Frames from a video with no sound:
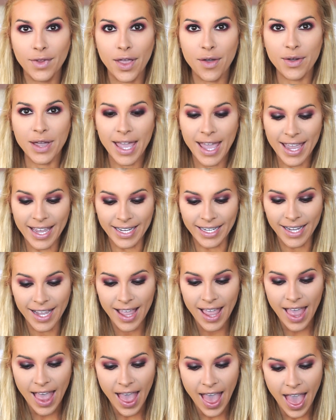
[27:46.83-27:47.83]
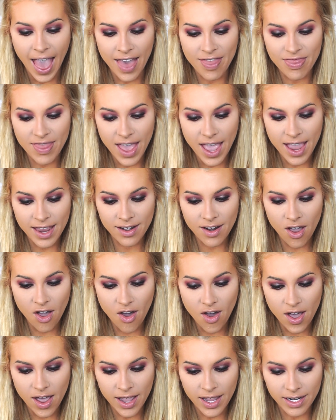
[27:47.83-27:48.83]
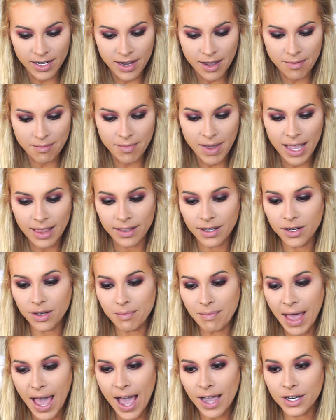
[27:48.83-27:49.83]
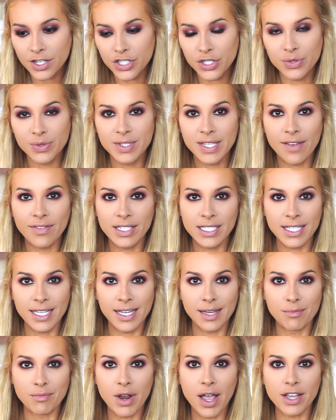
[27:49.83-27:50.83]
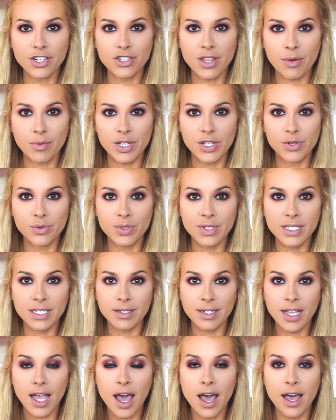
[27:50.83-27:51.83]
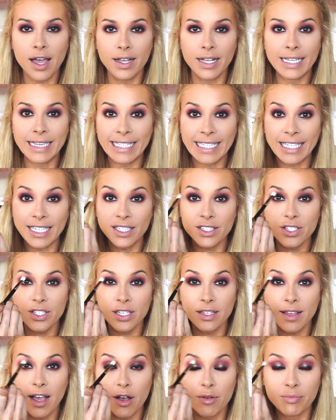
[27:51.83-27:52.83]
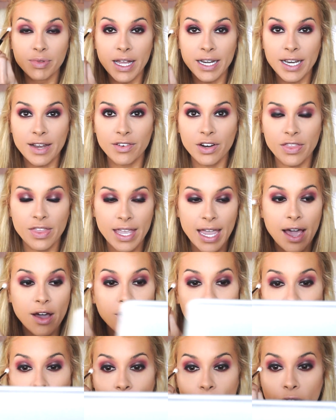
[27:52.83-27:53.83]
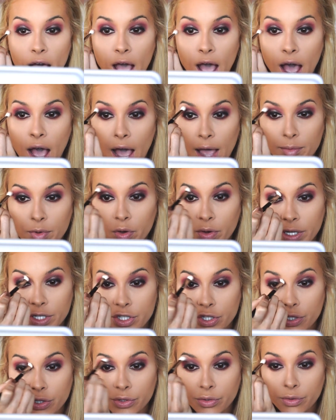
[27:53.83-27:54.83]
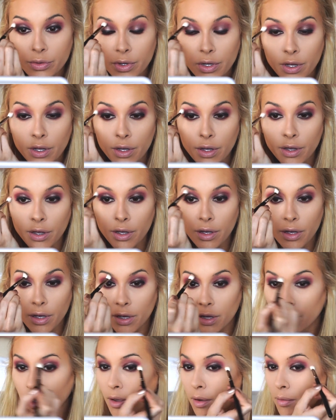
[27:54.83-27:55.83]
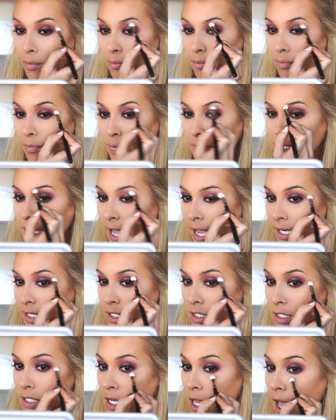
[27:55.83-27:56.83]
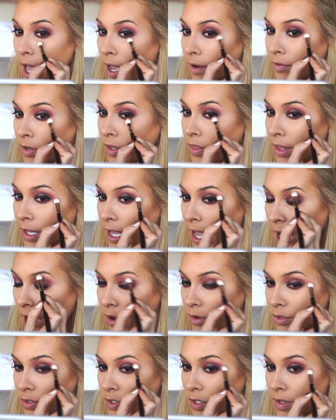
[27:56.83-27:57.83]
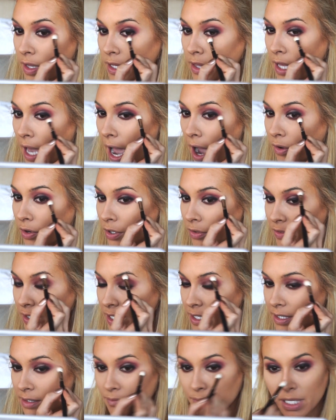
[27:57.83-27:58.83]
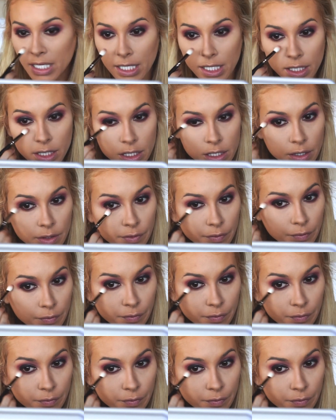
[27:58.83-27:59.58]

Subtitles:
Okay, and then on my little MAC 217 brush that we used clean to help blend everything out, I'm going to blend everything out so that the outer V's meet.